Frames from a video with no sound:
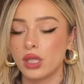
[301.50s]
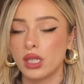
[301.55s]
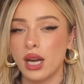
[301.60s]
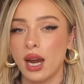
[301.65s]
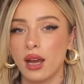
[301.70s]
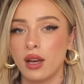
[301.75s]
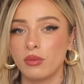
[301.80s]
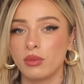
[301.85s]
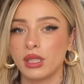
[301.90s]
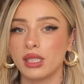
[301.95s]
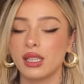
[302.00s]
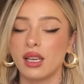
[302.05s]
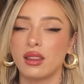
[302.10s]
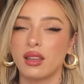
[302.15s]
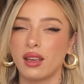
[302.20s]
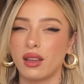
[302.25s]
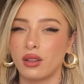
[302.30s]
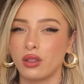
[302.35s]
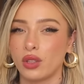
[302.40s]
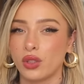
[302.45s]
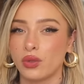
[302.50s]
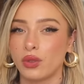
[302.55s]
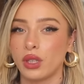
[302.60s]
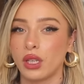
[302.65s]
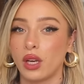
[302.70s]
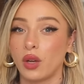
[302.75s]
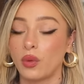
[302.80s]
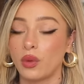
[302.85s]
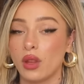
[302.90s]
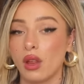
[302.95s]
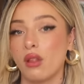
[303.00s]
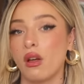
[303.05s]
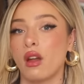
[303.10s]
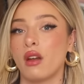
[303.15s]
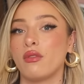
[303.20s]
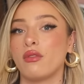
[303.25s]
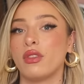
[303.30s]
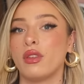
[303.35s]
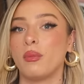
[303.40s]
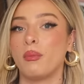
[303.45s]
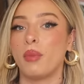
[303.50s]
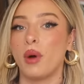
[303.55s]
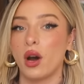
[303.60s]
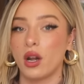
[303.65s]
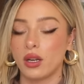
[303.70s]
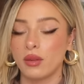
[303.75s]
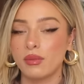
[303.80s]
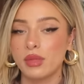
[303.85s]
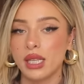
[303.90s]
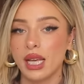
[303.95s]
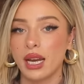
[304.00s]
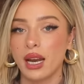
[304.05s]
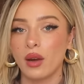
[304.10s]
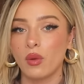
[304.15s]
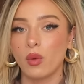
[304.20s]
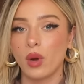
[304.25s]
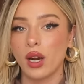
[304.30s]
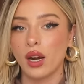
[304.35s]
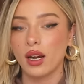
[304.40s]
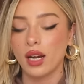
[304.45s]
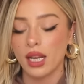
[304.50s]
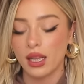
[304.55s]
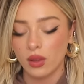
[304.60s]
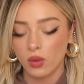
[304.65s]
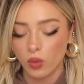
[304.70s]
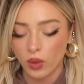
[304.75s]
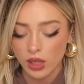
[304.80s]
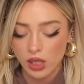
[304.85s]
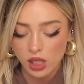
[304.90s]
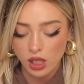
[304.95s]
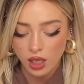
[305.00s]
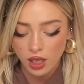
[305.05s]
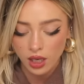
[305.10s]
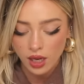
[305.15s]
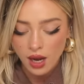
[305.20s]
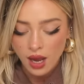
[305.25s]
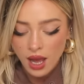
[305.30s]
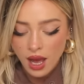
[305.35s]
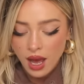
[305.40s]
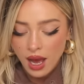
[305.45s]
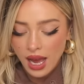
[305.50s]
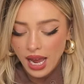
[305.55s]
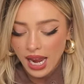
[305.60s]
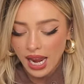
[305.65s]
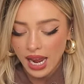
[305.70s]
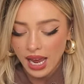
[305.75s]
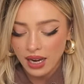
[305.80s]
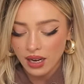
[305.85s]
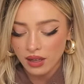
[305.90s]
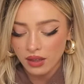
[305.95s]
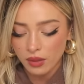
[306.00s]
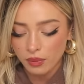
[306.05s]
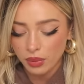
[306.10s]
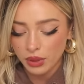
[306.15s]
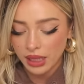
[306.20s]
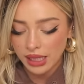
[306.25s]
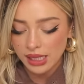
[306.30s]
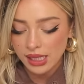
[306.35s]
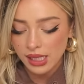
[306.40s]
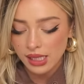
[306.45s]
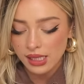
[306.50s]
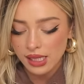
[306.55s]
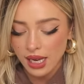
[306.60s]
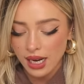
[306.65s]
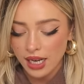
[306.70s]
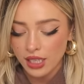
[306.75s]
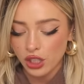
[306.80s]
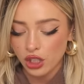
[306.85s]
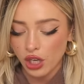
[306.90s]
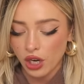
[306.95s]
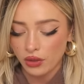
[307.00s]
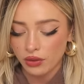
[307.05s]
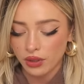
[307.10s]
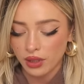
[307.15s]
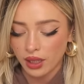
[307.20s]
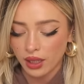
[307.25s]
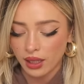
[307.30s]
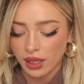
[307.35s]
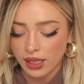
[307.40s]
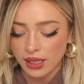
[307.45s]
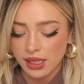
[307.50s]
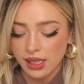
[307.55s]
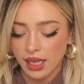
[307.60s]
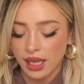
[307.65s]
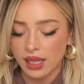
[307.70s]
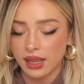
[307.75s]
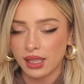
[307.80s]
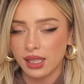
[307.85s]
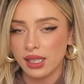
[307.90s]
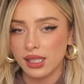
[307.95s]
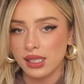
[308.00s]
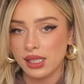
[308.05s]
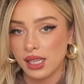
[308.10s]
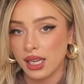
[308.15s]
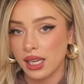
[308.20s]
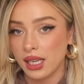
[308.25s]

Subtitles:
style because I think it looks really good with a lot of the bottoms that I wear in the winter. And the places that I generally like to get these